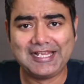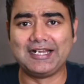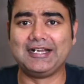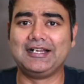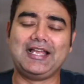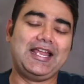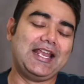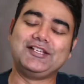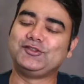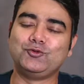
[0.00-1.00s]
And
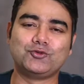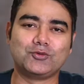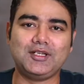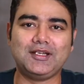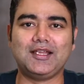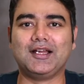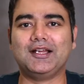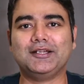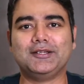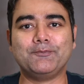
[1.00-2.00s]
as usual,
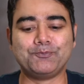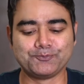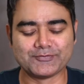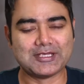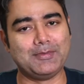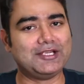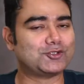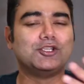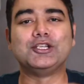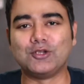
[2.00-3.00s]
make
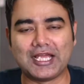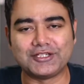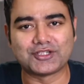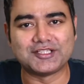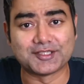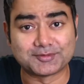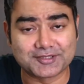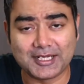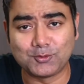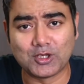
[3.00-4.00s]
sure that you like, share and
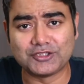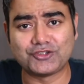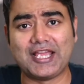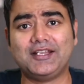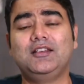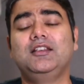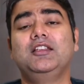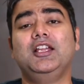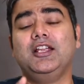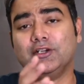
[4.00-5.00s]
subscribe to our channel.
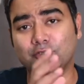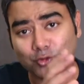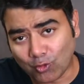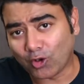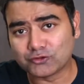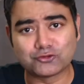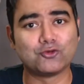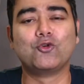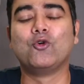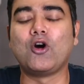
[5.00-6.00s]
Do
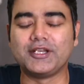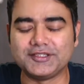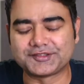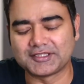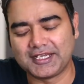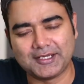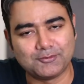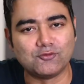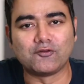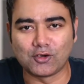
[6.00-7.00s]
also go on Instagram,
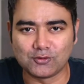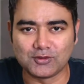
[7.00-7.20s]
do follow